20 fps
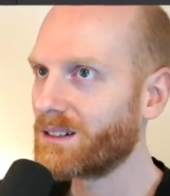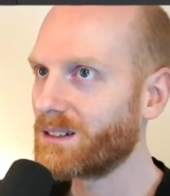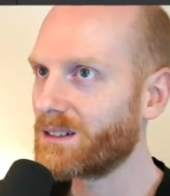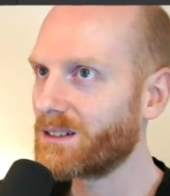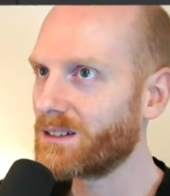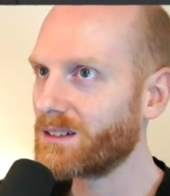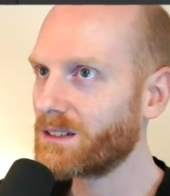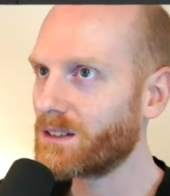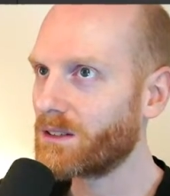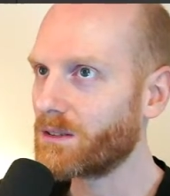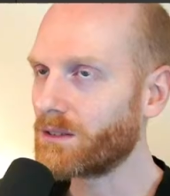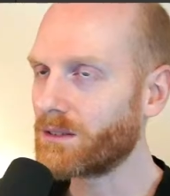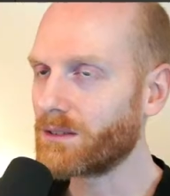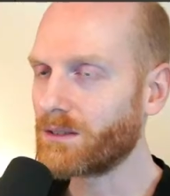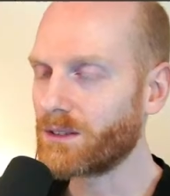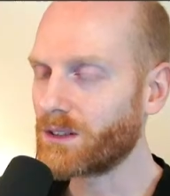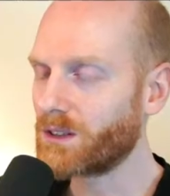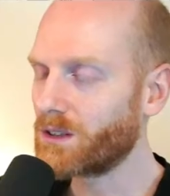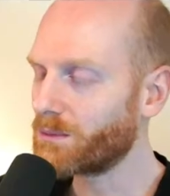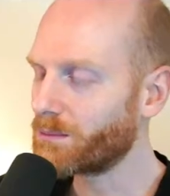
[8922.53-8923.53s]

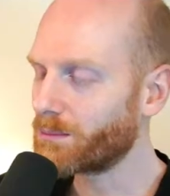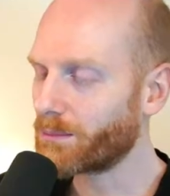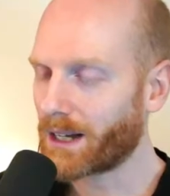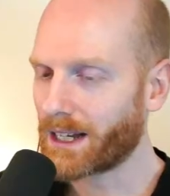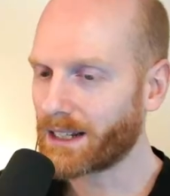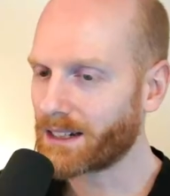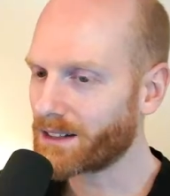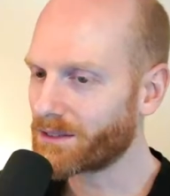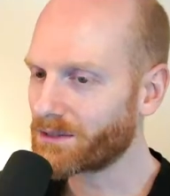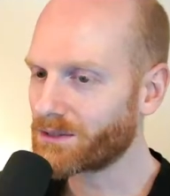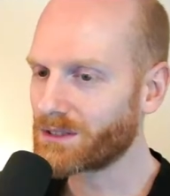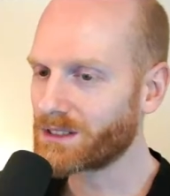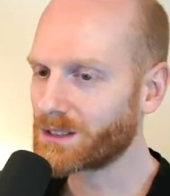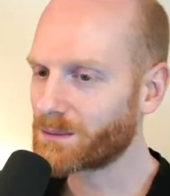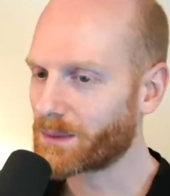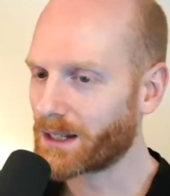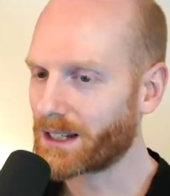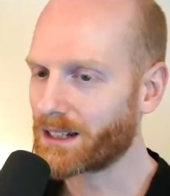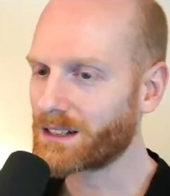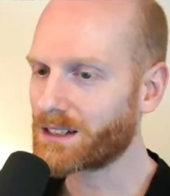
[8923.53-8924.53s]
you might have to
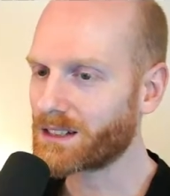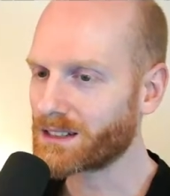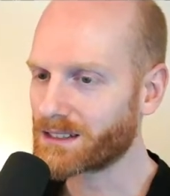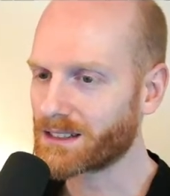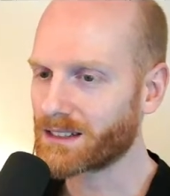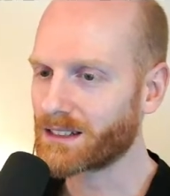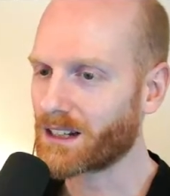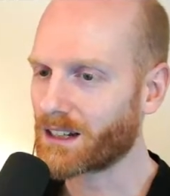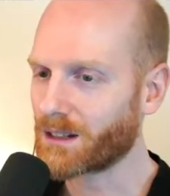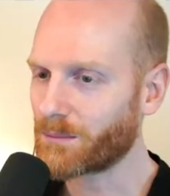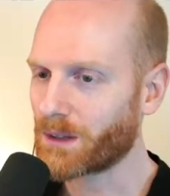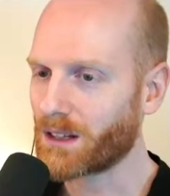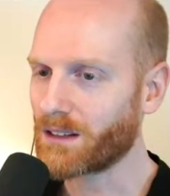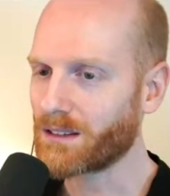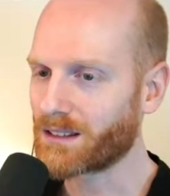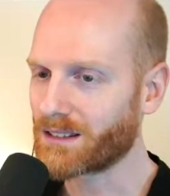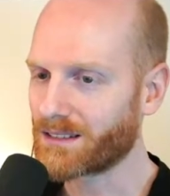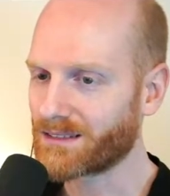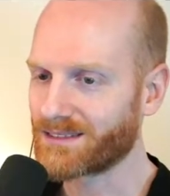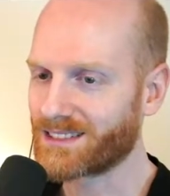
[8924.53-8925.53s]
spend just another
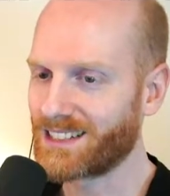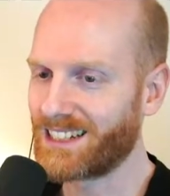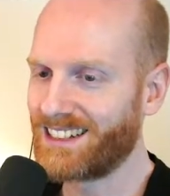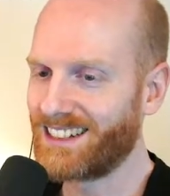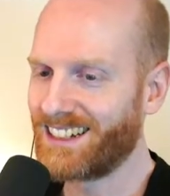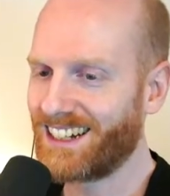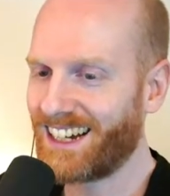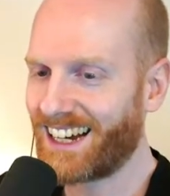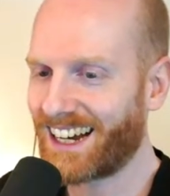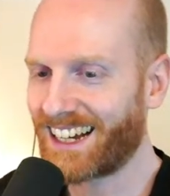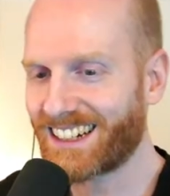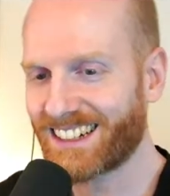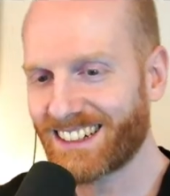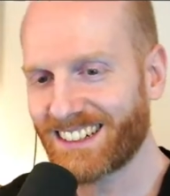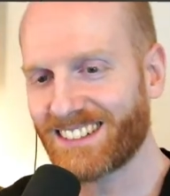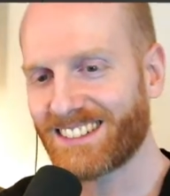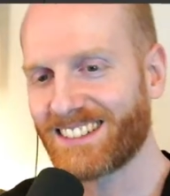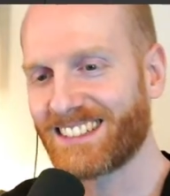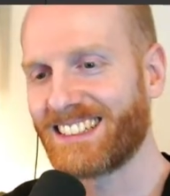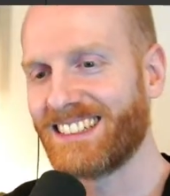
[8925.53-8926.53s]
month. I don't
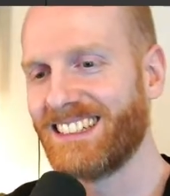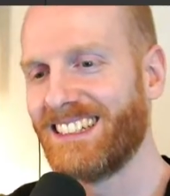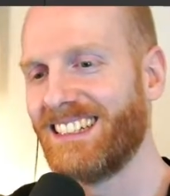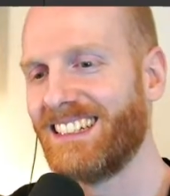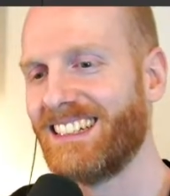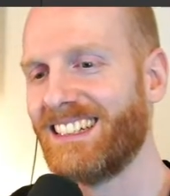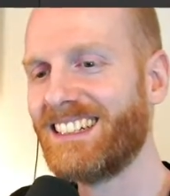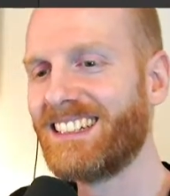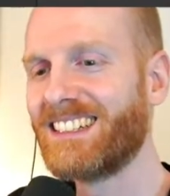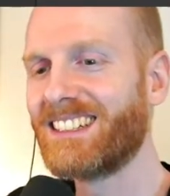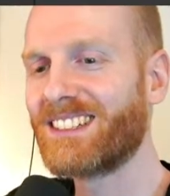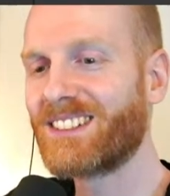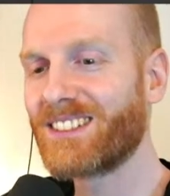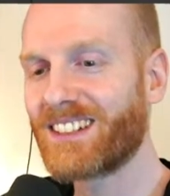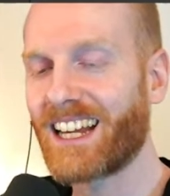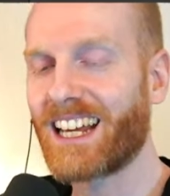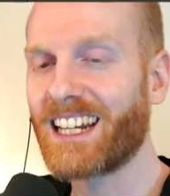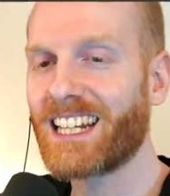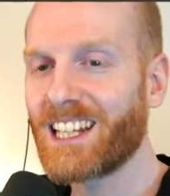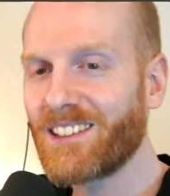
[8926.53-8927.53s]
know. To
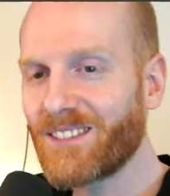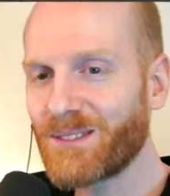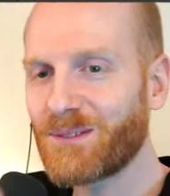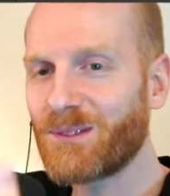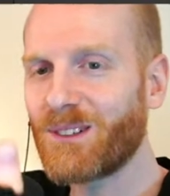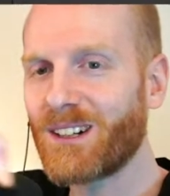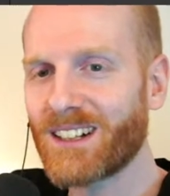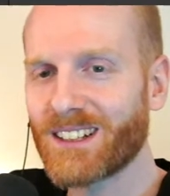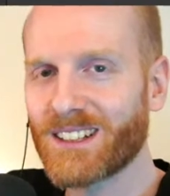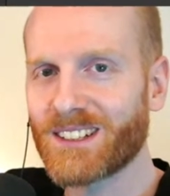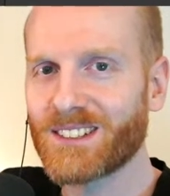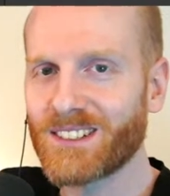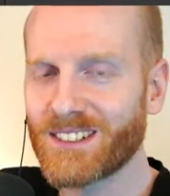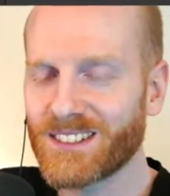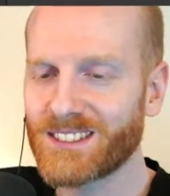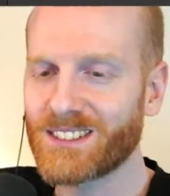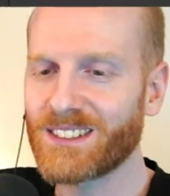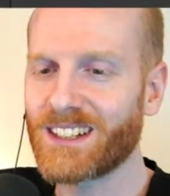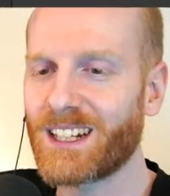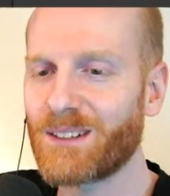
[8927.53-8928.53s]
get even more, you know,
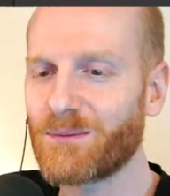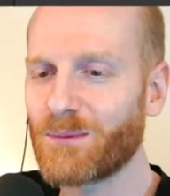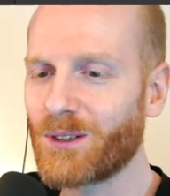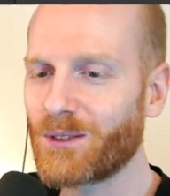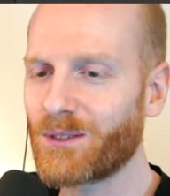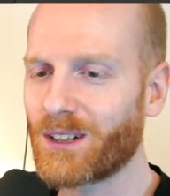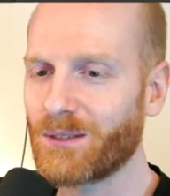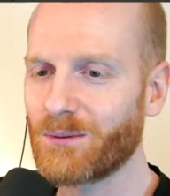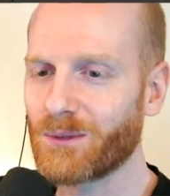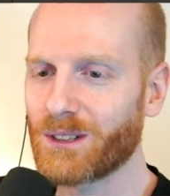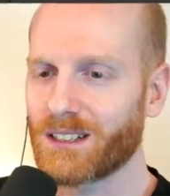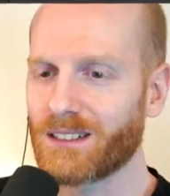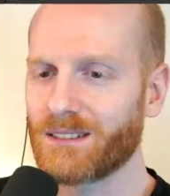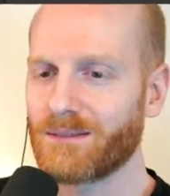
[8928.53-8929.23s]
to get more runway.